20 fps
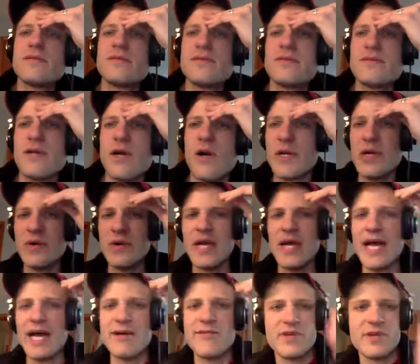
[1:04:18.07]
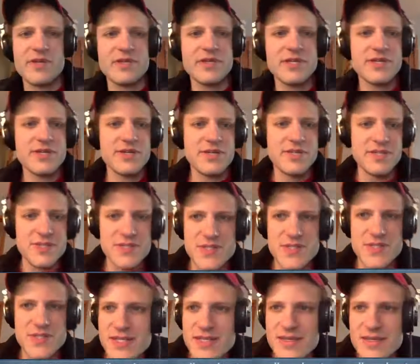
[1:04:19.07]
Oh, we don't have Ringleader
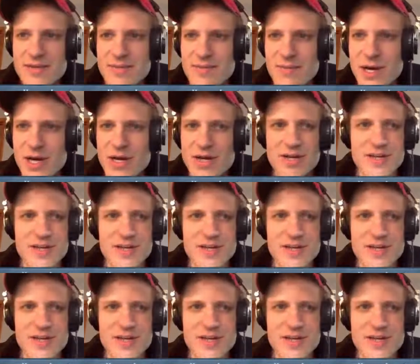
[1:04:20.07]
in Modern?